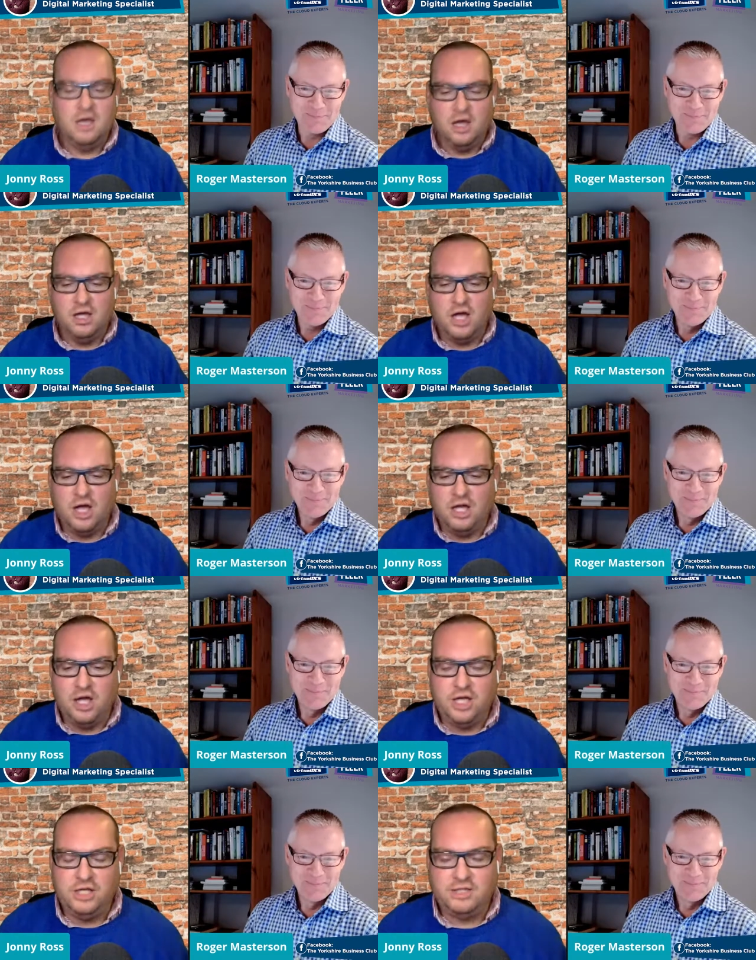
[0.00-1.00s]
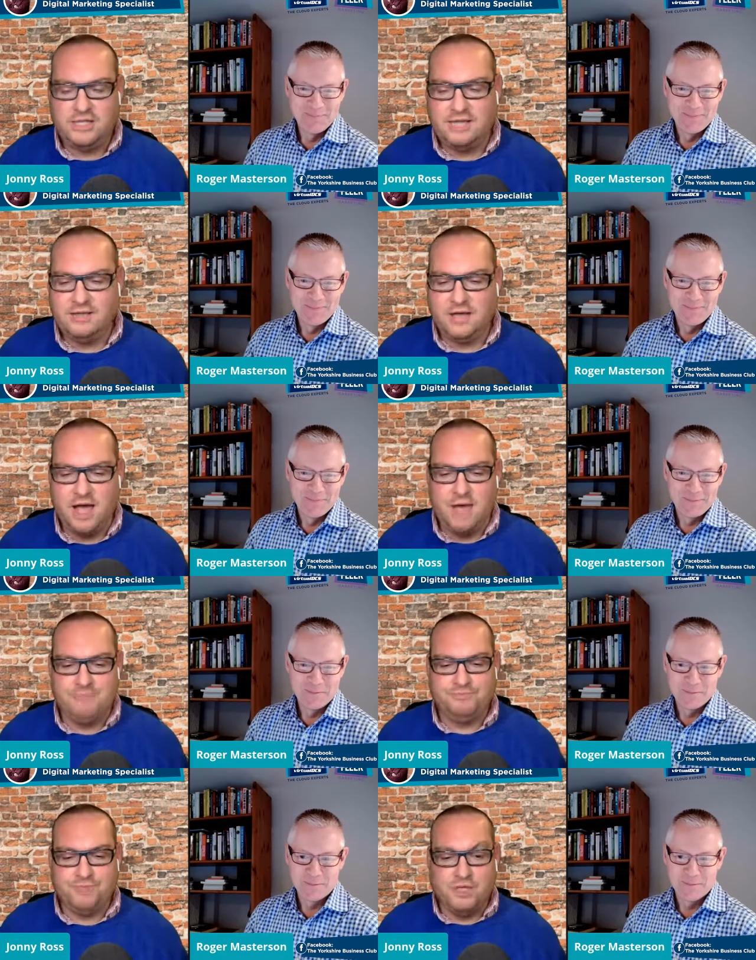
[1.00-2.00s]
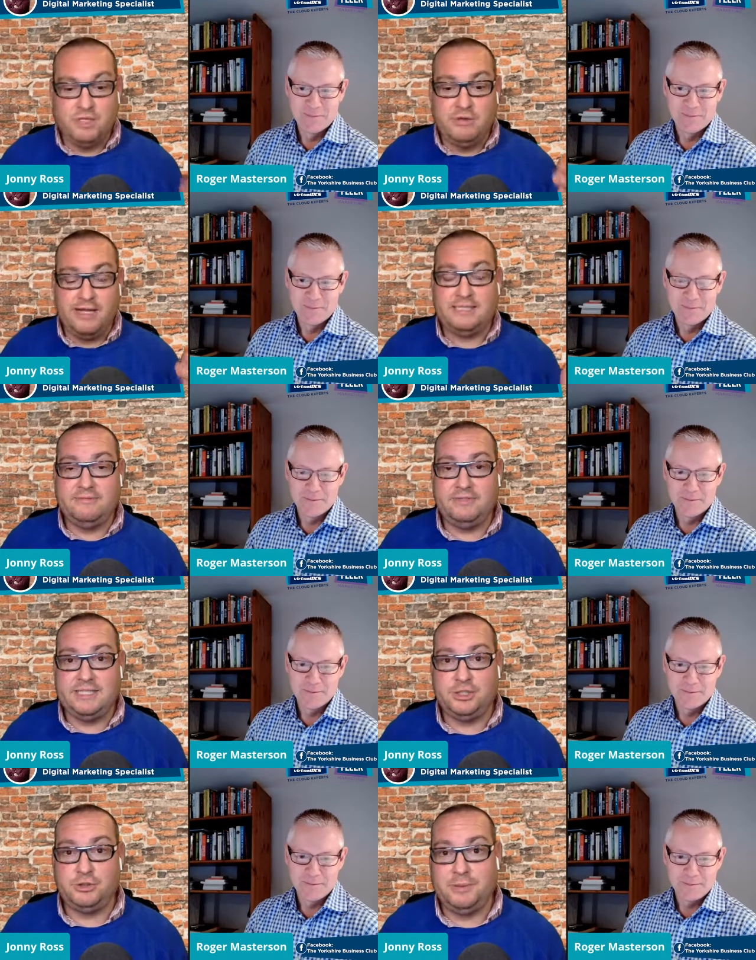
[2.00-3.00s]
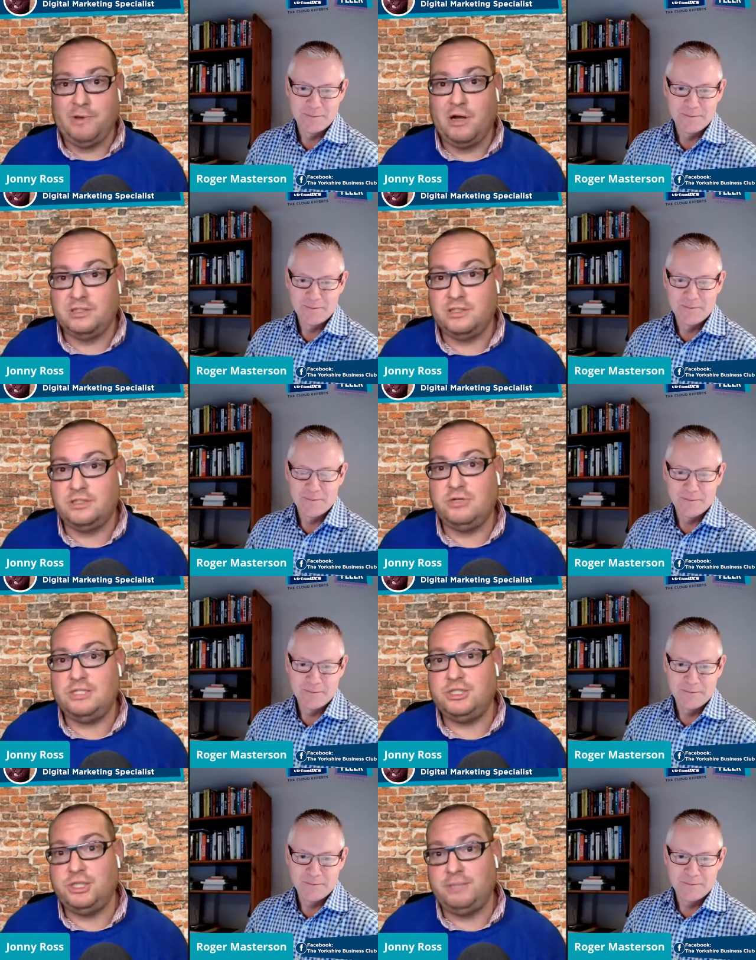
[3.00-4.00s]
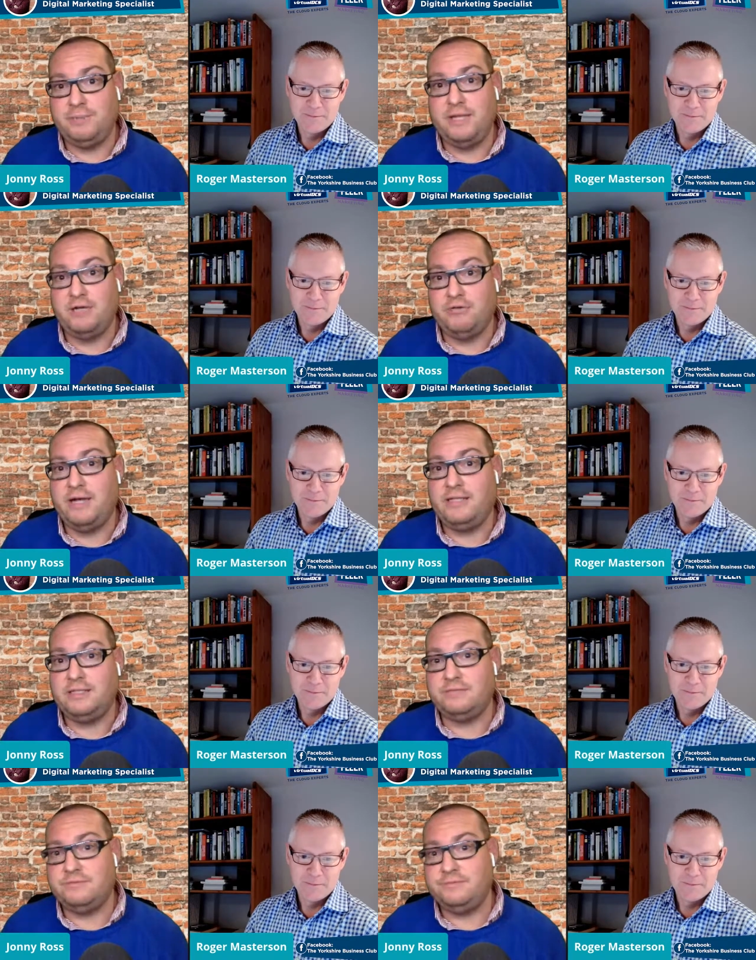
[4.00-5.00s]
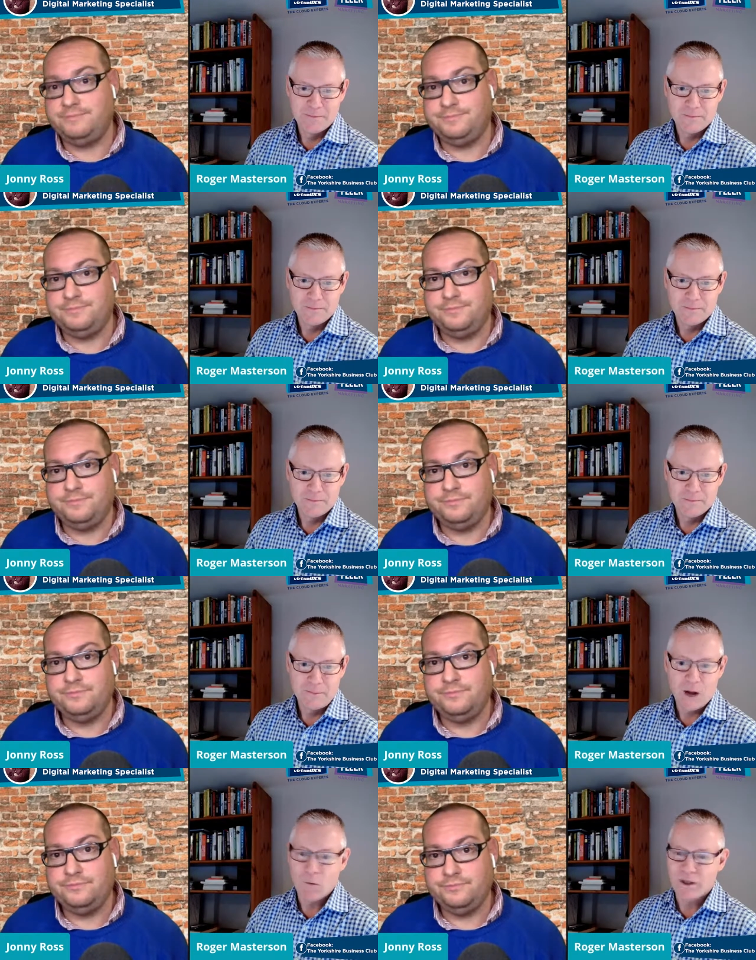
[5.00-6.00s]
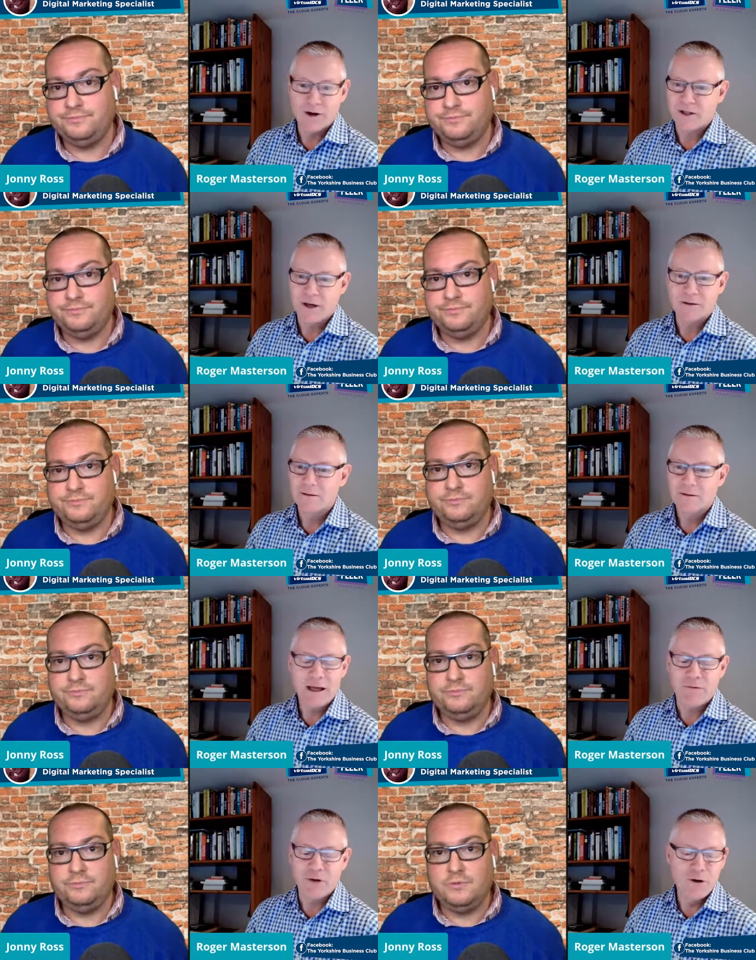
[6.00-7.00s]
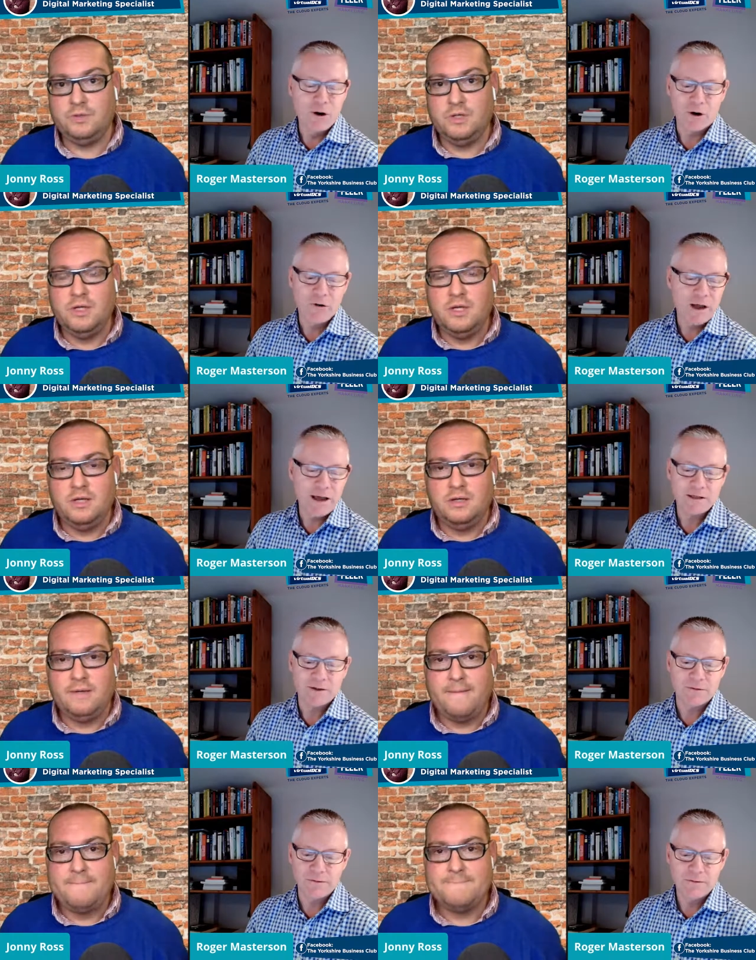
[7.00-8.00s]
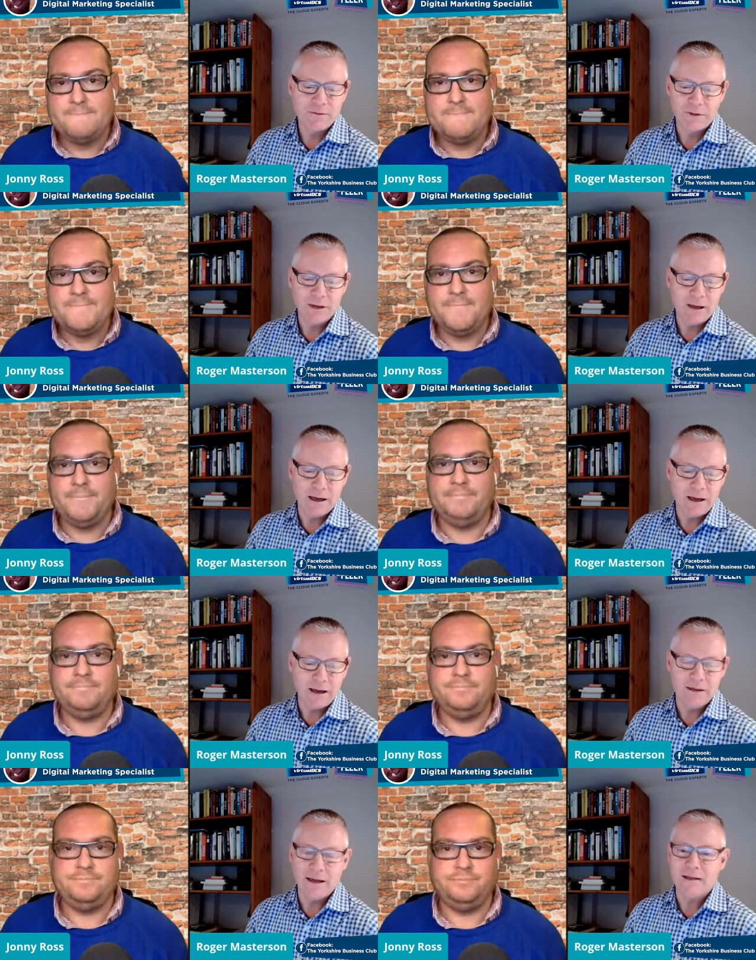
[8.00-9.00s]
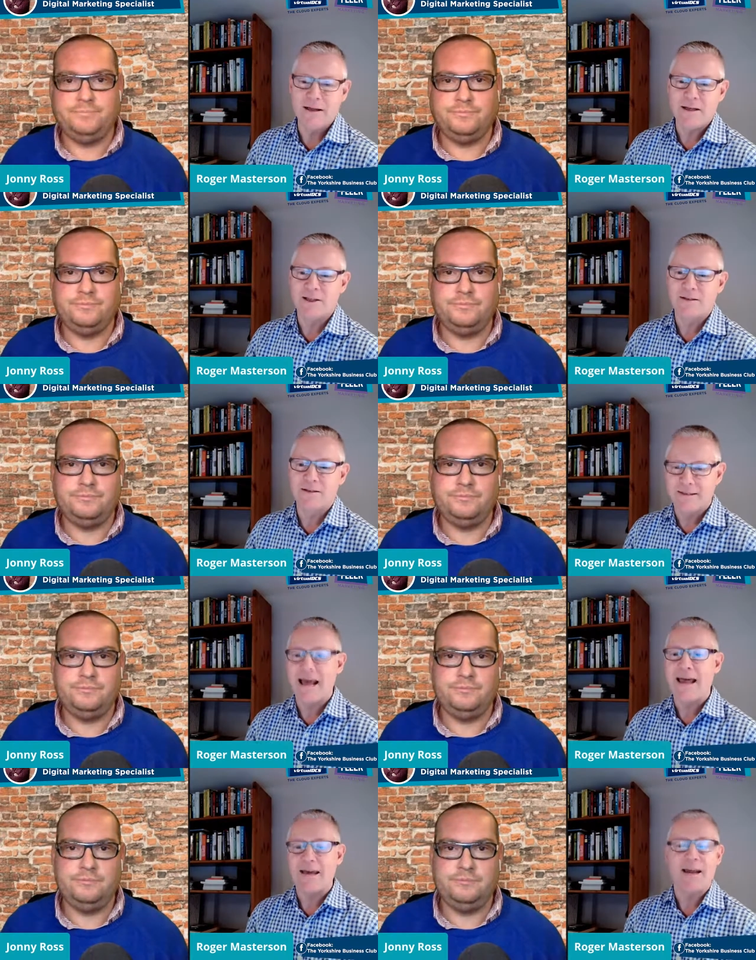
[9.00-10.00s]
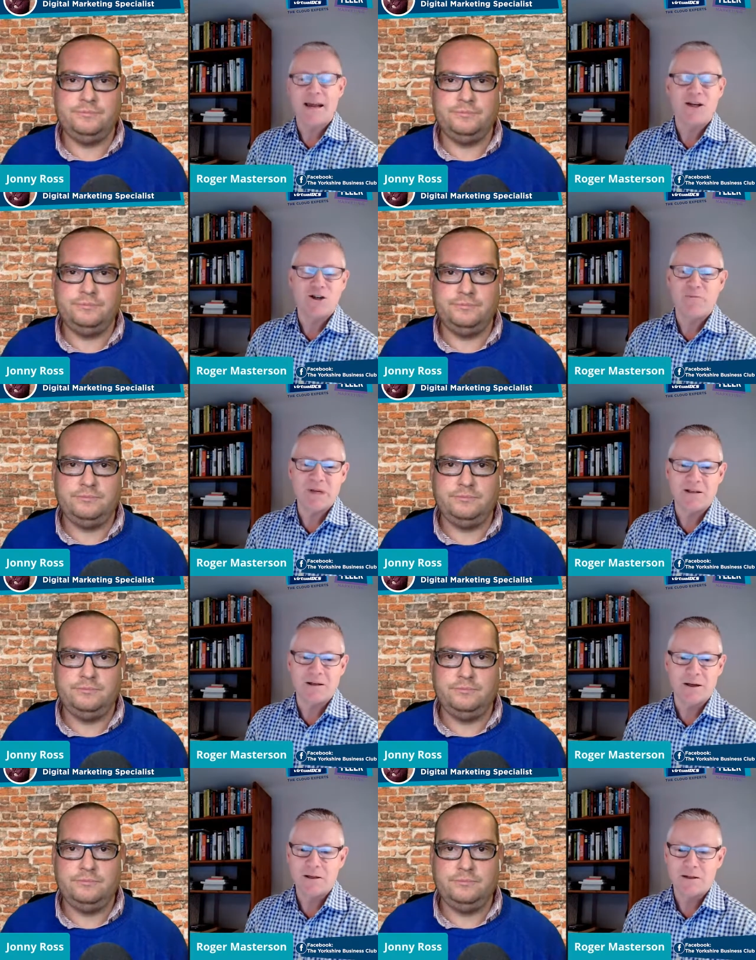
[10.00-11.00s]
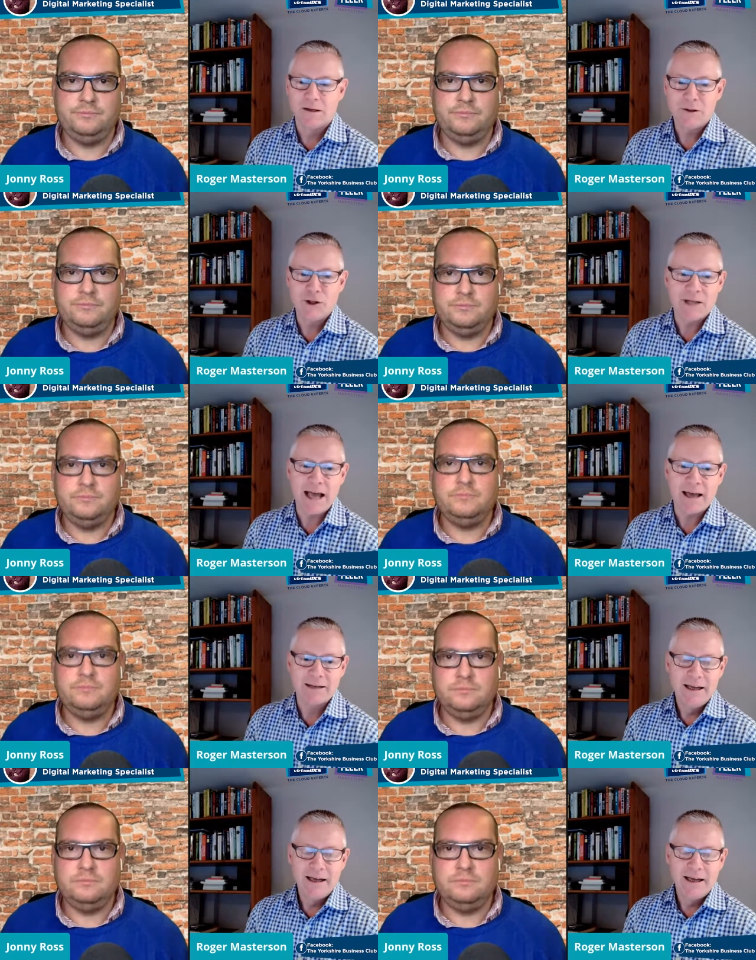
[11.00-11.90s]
Speaker 1: Are, are you saying that um, creativity should be part of the strategy, being creative?
Speaker 2: Without a doubt. If you're not creative, uh, in, in this day and age in business, you're dead.